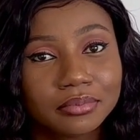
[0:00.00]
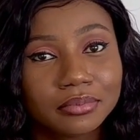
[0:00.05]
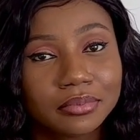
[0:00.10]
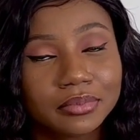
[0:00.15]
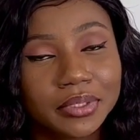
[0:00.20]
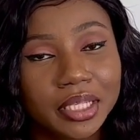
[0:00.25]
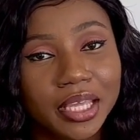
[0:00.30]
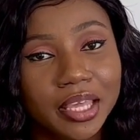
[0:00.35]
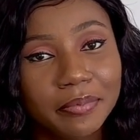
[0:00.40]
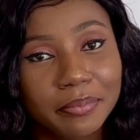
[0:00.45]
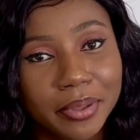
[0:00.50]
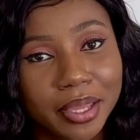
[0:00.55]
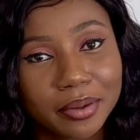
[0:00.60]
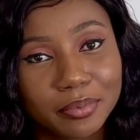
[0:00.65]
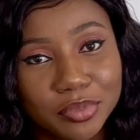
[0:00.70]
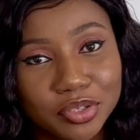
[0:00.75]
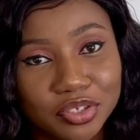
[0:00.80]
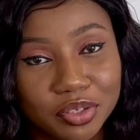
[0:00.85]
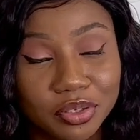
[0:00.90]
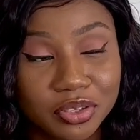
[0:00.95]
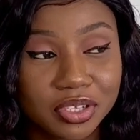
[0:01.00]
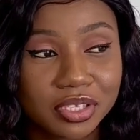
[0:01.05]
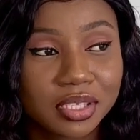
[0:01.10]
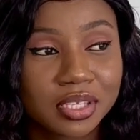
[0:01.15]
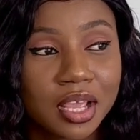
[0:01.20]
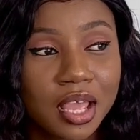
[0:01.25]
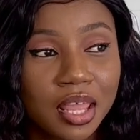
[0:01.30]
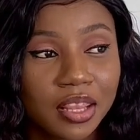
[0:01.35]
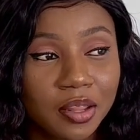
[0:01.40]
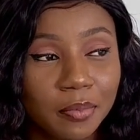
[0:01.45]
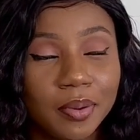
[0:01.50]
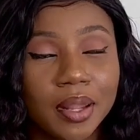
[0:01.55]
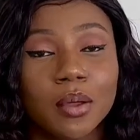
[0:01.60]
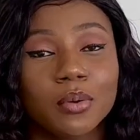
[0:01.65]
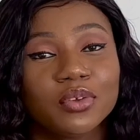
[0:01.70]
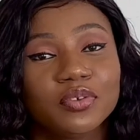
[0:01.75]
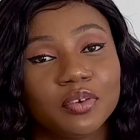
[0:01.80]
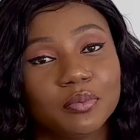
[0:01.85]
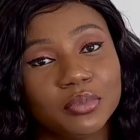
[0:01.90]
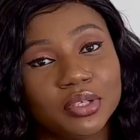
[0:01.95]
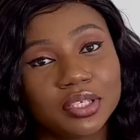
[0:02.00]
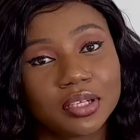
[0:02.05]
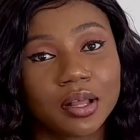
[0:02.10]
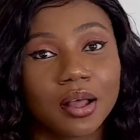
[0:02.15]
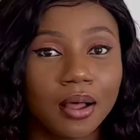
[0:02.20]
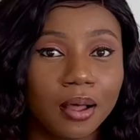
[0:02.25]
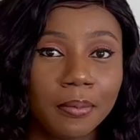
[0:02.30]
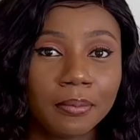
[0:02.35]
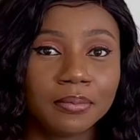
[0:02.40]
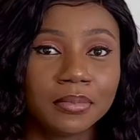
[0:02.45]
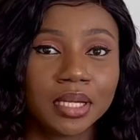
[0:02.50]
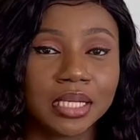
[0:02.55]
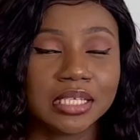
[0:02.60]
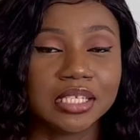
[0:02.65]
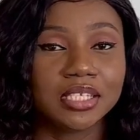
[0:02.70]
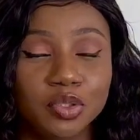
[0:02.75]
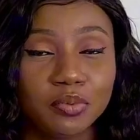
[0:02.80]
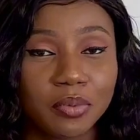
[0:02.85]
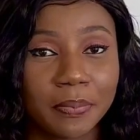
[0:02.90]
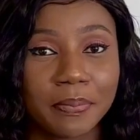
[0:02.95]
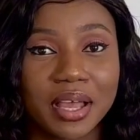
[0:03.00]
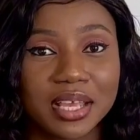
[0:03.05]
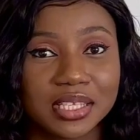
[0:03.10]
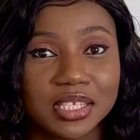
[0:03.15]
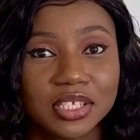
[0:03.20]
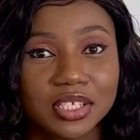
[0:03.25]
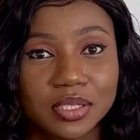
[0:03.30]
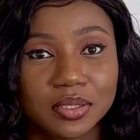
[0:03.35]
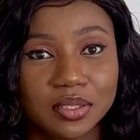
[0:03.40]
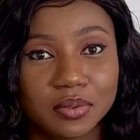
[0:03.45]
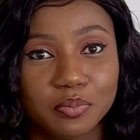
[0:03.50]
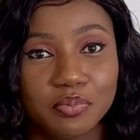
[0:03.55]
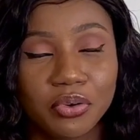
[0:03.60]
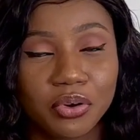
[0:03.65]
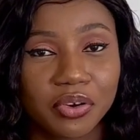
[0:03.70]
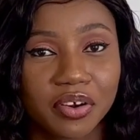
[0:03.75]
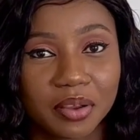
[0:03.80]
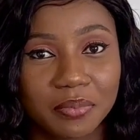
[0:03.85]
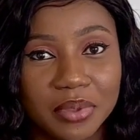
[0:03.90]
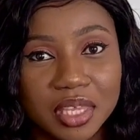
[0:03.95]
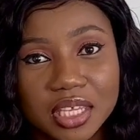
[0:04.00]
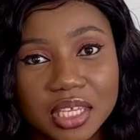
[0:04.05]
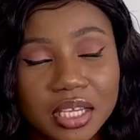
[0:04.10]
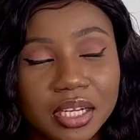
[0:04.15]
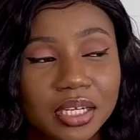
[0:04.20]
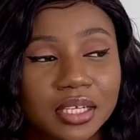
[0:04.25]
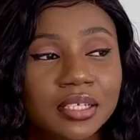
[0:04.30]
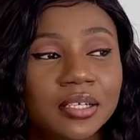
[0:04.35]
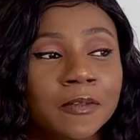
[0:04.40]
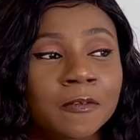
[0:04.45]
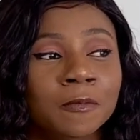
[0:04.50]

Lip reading: They gave me admission because the plan was for me to come and do my master's program here.